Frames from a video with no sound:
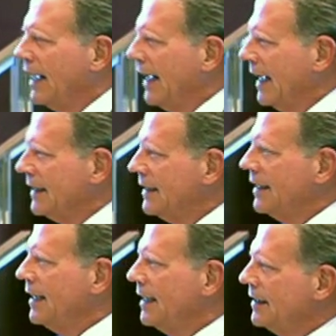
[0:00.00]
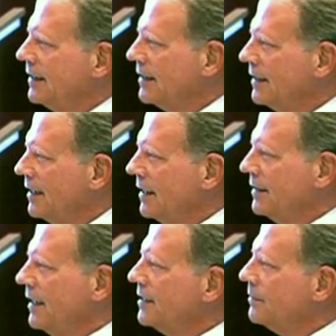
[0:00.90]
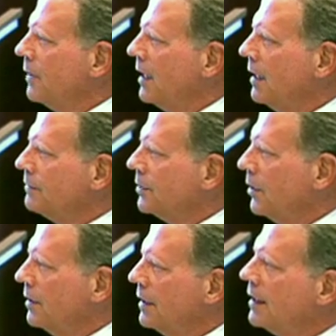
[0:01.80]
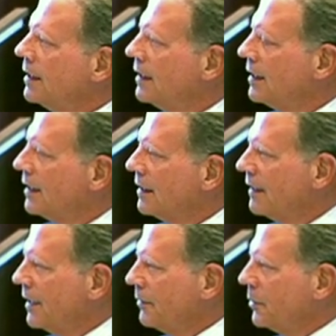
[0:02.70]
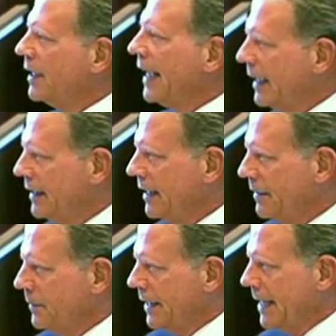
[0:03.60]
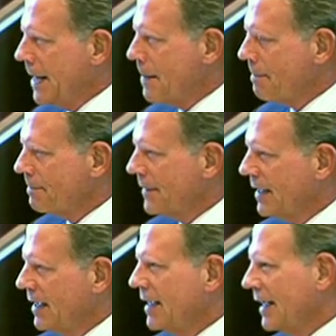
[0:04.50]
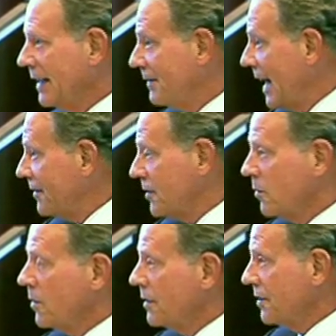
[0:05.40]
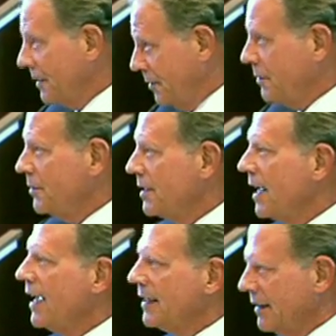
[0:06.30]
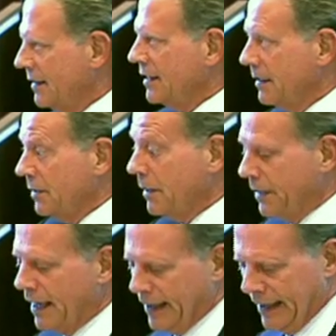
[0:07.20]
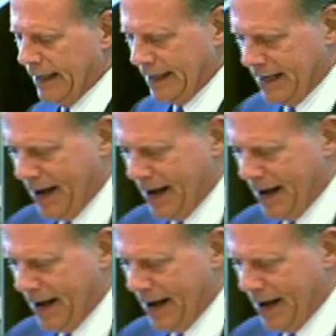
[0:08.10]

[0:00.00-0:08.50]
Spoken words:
And at the end of my Haftorah, they threw candy at me. And if that's the worst that you do tonight, I think I'm coming out ahead.